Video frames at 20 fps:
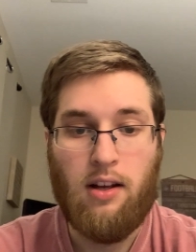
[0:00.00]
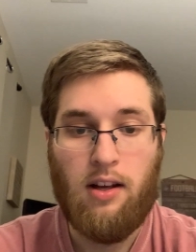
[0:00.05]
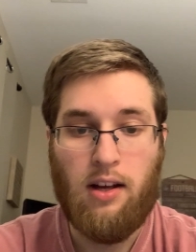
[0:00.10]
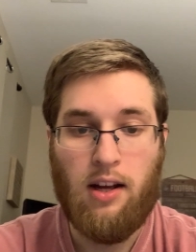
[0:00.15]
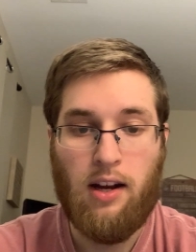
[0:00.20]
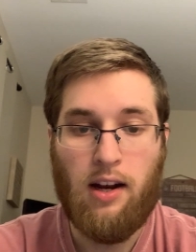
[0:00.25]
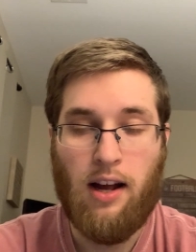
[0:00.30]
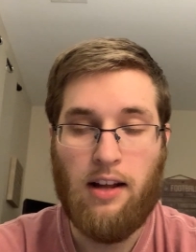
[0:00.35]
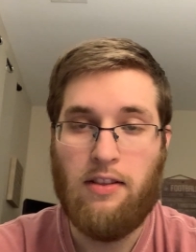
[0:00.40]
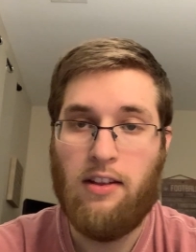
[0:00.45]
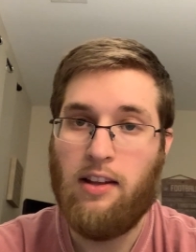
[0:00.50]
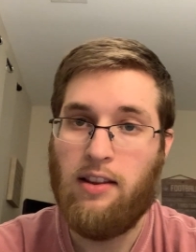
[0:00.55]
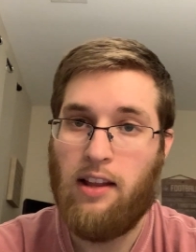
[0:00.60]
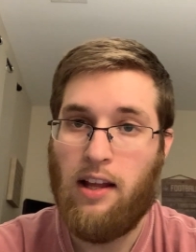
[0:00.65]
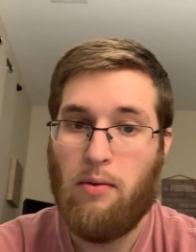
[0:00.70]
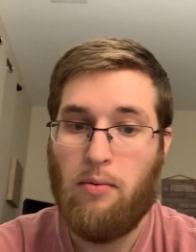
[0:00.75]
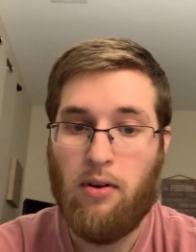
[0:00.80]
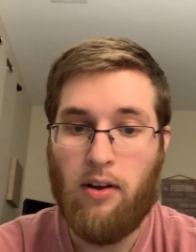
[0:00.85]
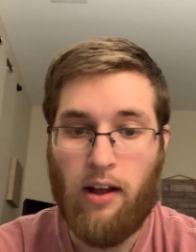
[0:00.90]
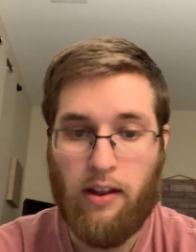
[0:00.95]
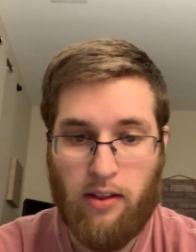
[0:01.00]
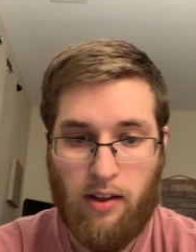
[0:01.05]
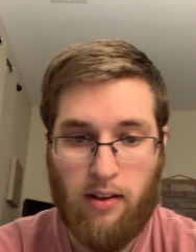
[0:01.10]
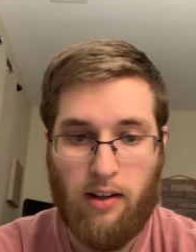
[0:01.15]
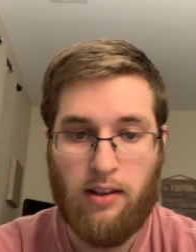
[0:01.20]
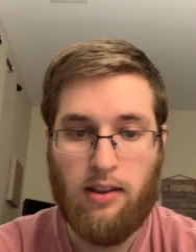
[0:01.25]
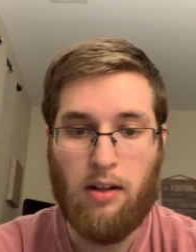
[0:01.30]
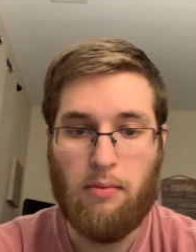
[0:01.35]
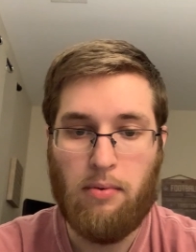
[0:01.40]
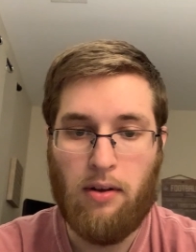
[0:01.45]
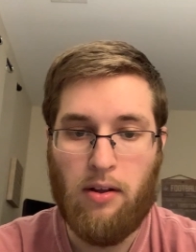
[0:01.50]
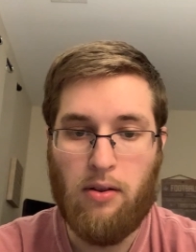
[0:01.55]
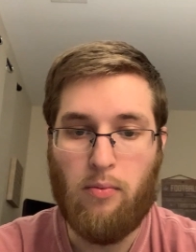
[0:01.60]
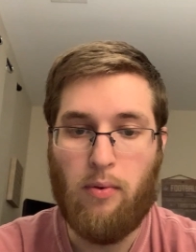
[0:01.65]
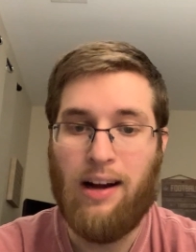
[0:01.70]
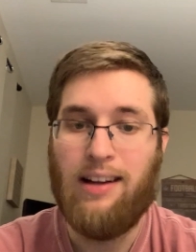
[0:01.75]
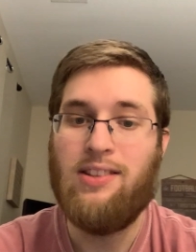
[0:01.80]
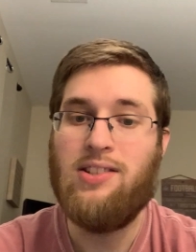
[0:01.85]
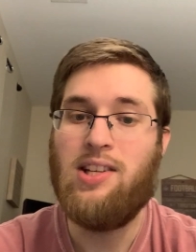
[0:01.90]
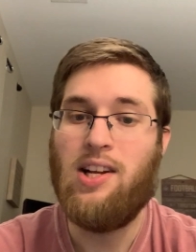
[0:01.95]
And I think they will. I feel like they'll play the
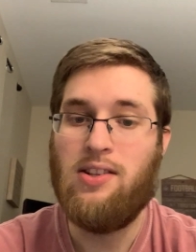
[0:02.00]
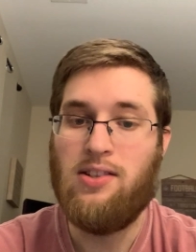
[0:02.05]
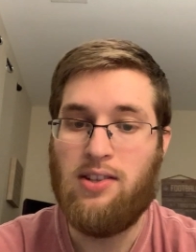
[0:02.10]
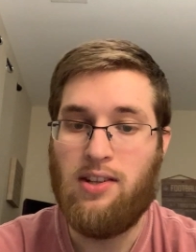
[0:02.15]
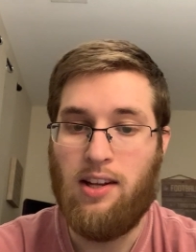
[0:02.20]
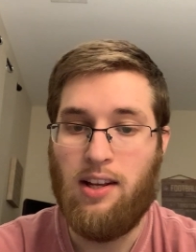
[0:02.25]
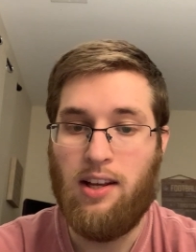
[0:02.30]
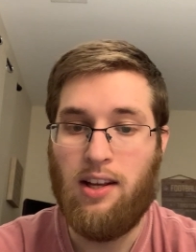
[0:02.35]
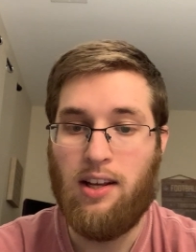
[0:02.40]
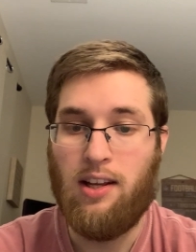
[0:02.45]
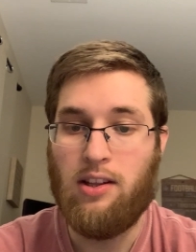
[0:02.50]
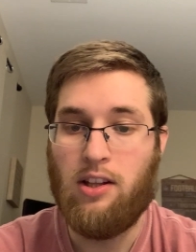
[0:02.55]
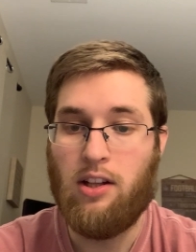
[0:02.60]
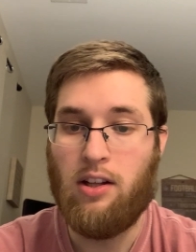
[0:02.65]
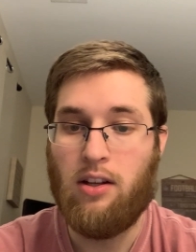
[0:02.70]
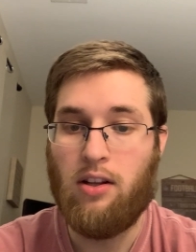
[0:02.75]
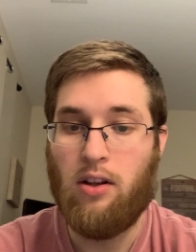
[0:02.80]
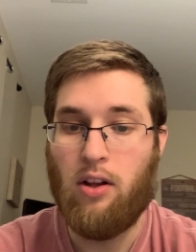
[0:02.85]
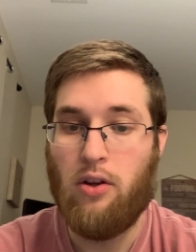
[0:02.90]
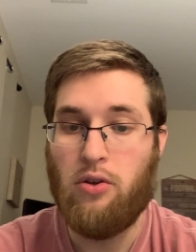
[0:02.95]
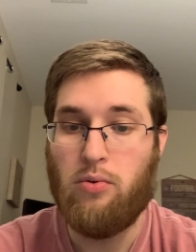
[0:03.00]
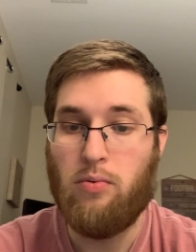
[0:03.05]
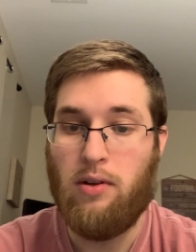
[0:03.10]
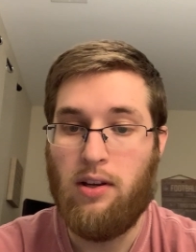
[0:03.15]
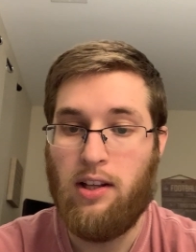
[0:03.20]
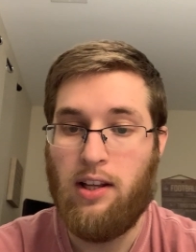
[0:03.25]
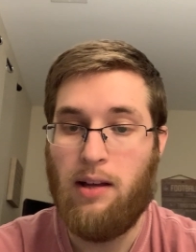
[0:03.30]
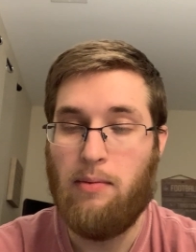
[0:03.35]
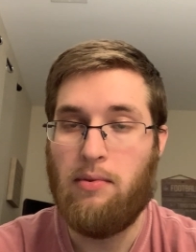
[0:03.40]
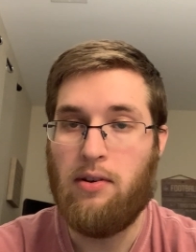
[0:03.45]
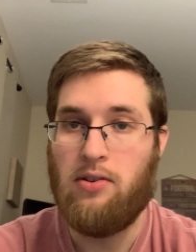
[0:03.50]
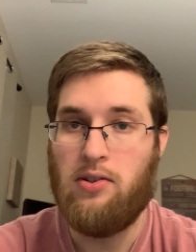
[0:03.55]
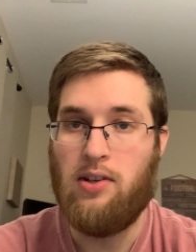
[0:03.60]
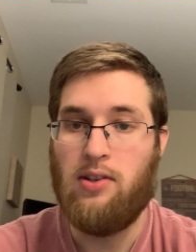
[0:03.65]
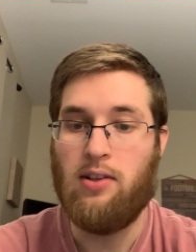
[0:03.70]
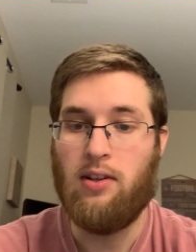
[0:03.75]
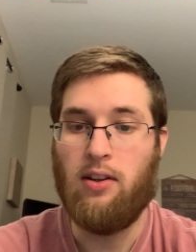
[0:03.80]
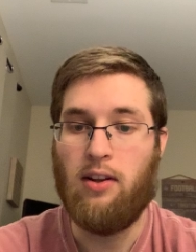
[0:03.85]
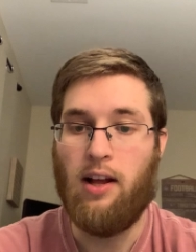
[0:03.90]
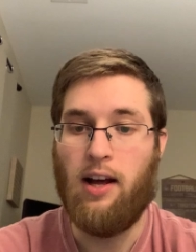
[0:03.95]
right intensity and get the close win and keep their
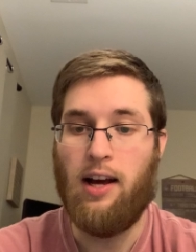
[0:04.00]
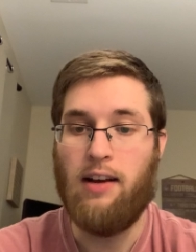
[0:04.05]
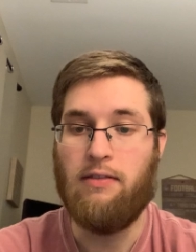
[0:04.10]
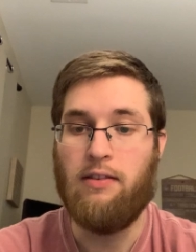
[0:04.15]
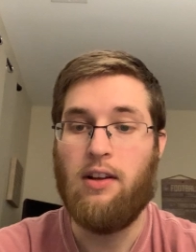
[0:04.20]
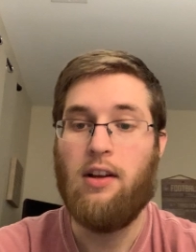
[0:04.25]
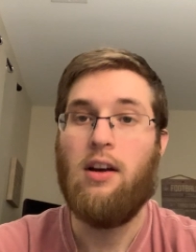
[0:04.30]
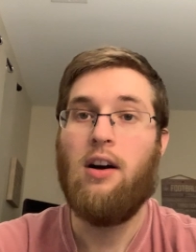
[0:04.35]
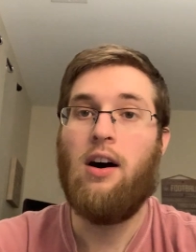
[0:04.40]
season alive.